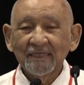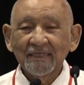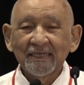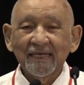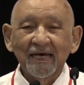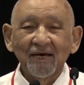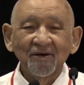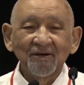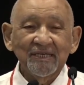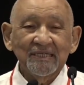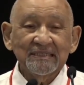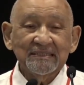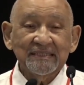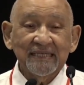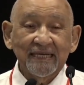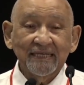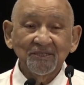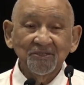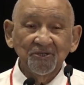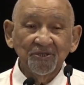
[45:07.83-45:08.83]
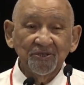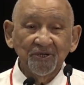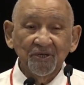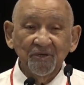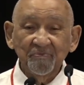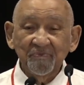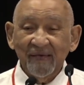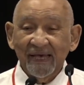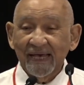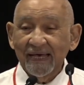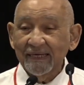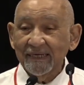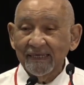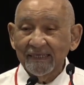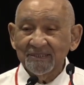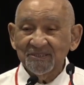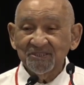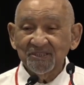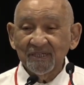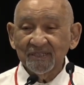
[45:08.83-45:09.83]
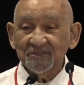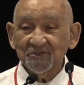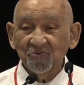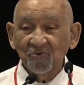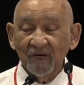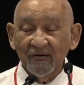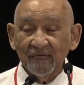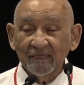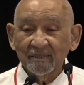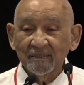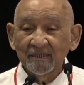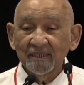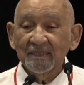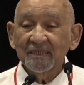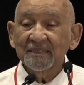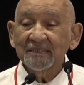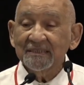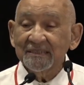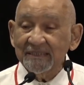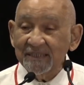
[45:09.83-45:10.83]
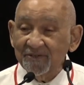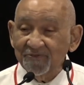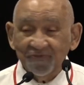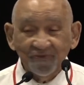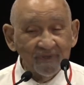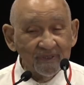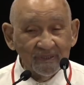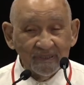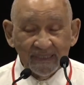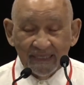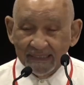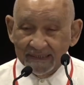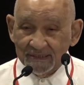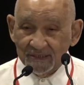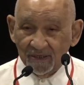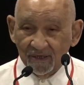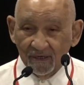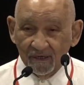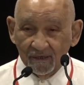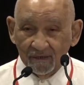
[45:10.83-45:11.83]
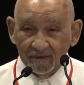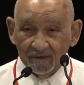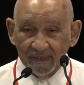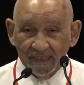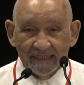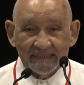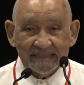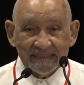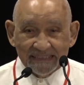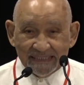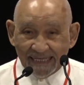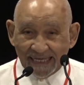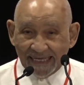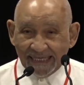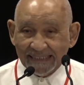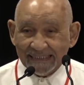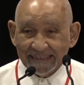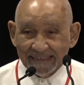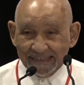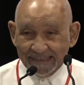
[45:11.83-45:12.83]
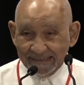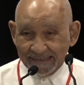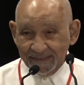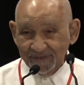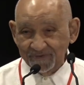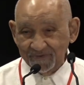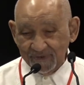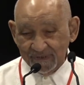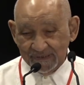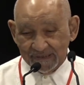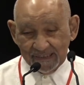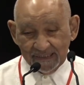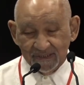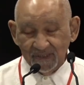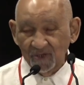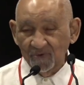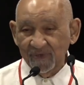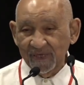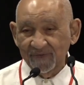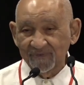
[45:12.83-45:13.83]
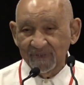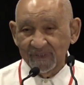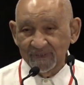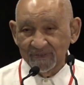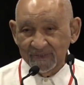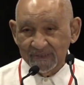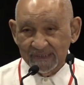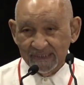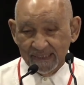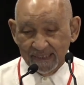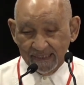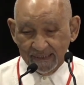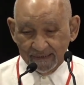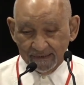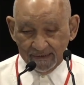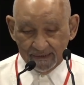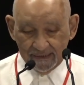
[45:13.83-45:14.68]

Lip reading: Now, is that good or bad? It's just what? Different, that's all. It's an ethnic difference. That's all we have to understand.